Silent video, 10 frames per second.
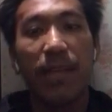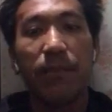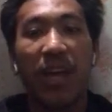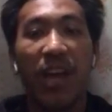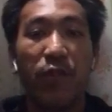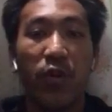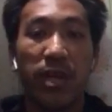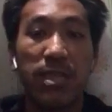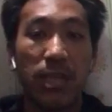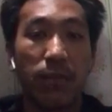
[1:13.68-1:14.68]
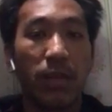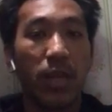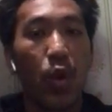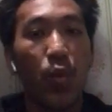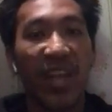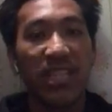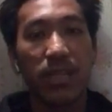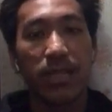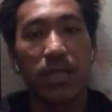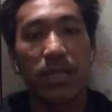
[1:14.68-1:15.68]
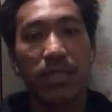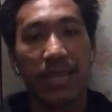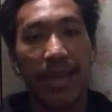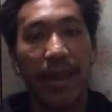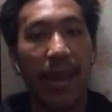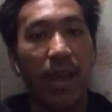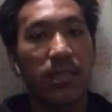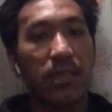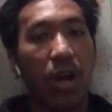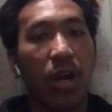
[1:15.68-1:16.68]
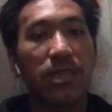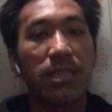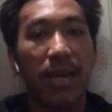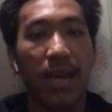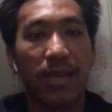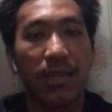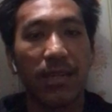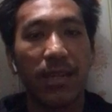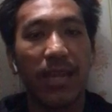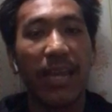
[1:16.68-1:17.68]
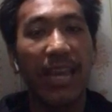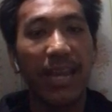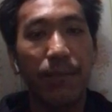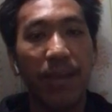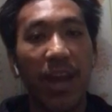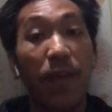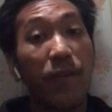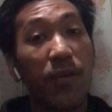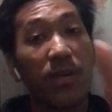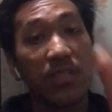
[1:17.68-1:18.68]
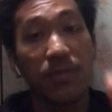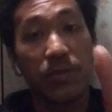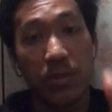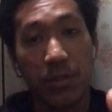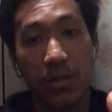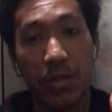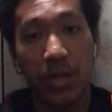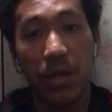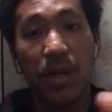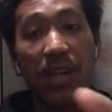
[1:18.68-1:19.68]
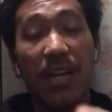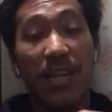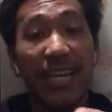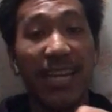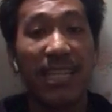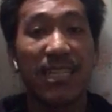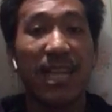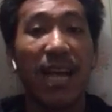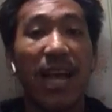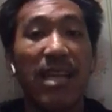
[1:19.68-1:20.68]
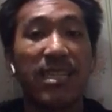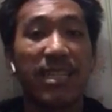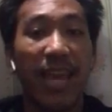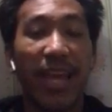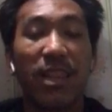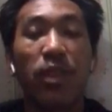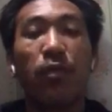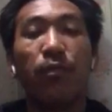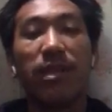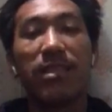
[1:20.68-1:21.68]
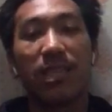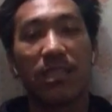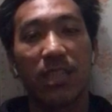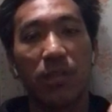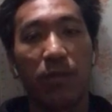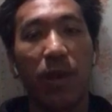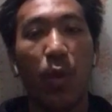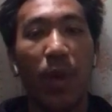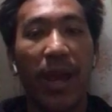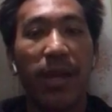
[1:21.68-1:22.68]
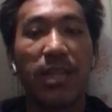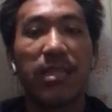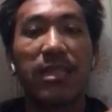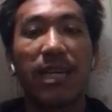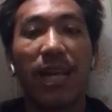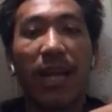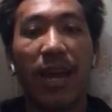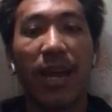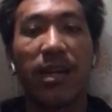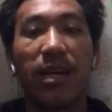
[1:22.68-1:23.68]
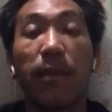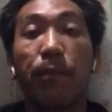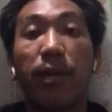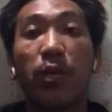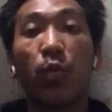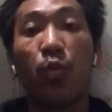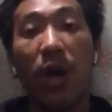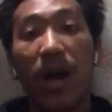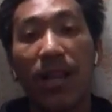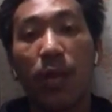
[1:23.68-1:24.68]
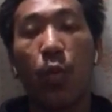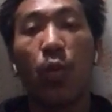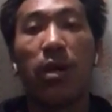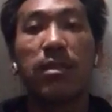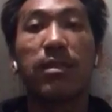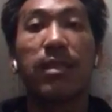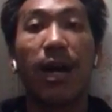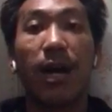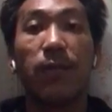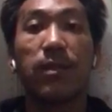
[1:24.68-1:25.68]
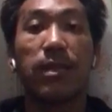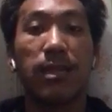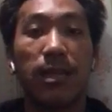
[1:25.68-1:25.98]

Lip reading: In behaviorism, knowledge is seen as constant. In behaviorism too, learning is said to be successful when the child can repeat what was taught.